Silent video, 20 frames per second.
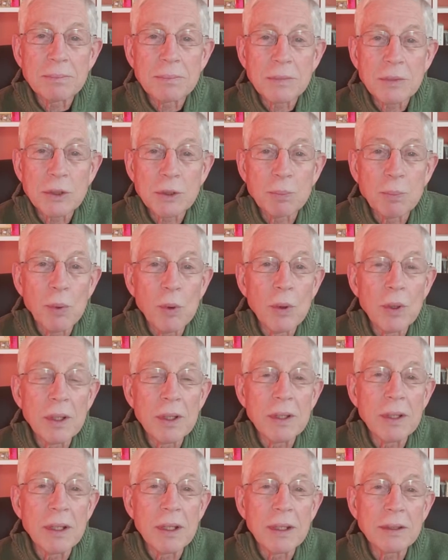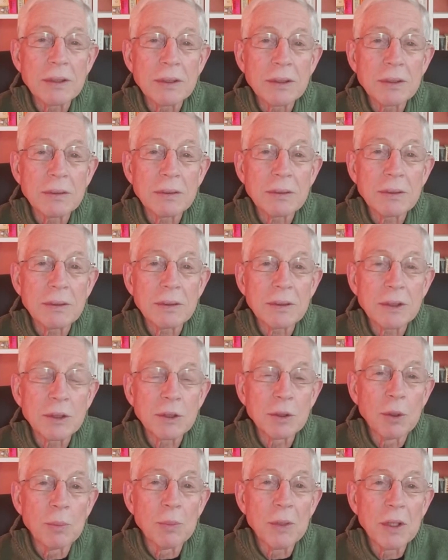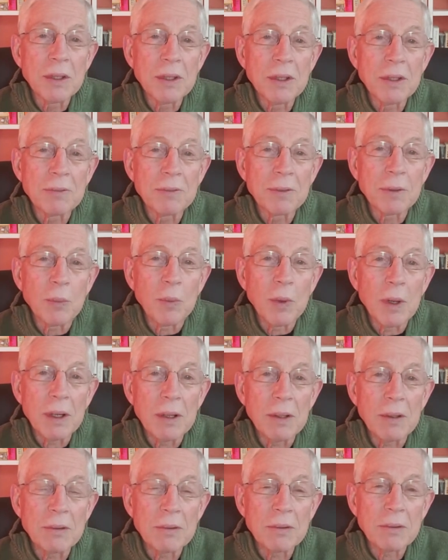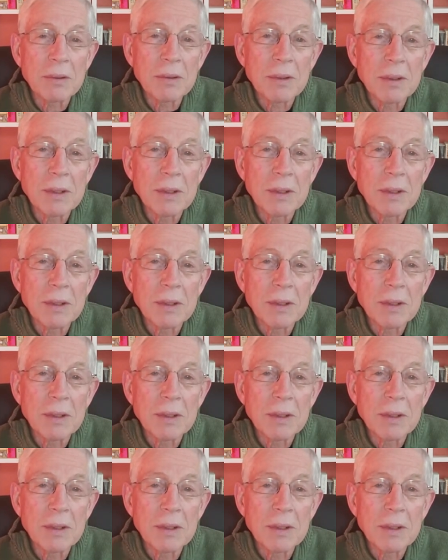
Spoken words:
supported us in so many different ways.